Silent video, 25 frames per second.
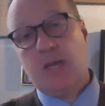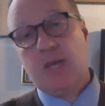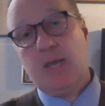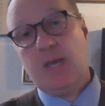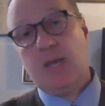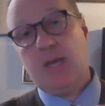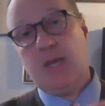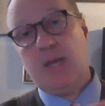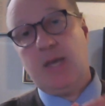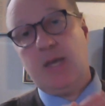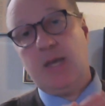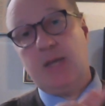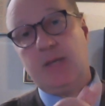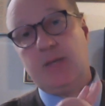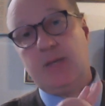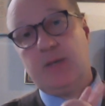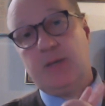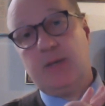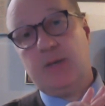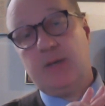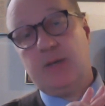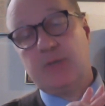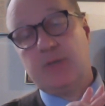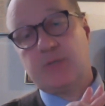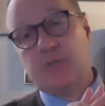And
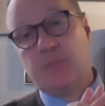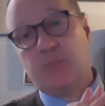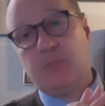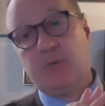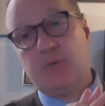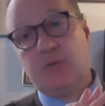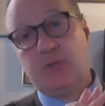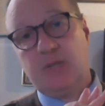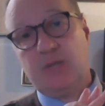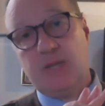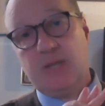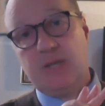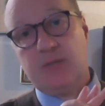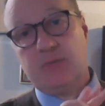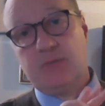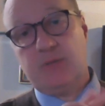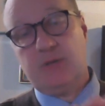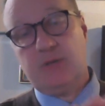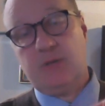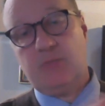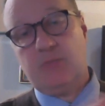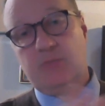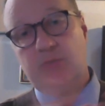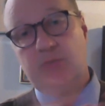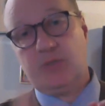uh, so I'll put a link
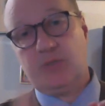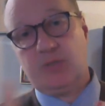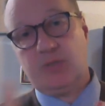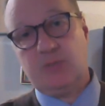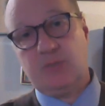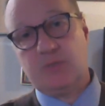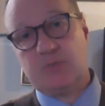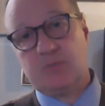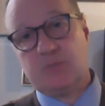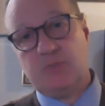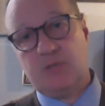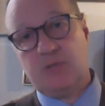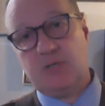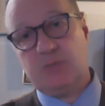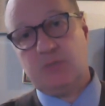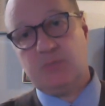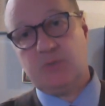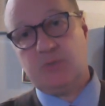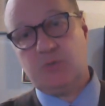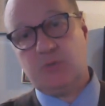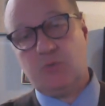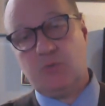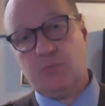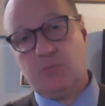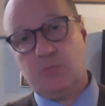there with the Columbus
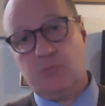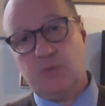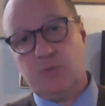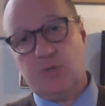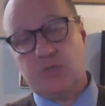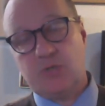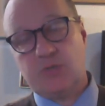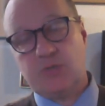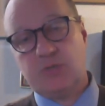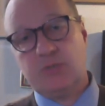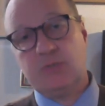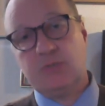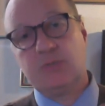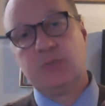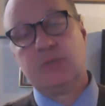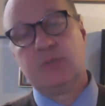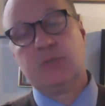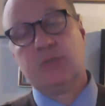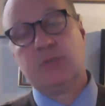Monument Corporation.